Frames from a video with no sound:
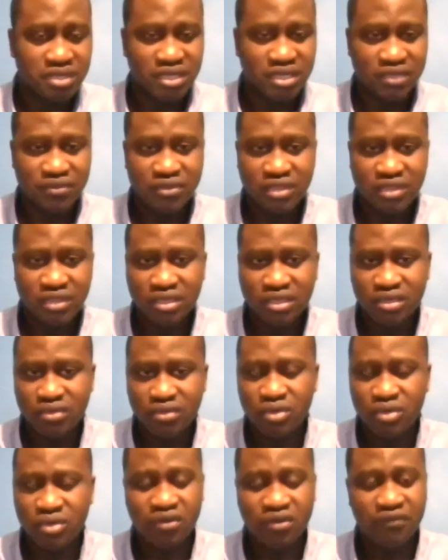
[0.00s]
I think,
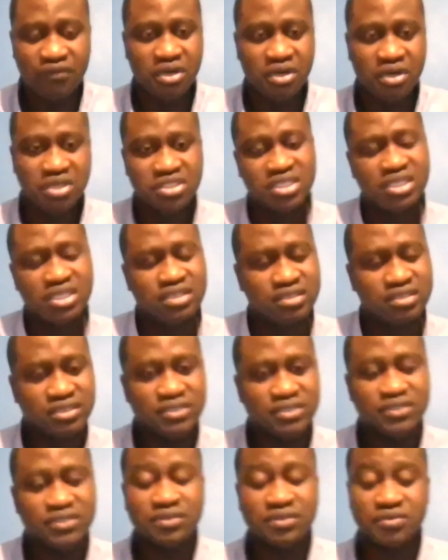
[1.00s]
one of our attendees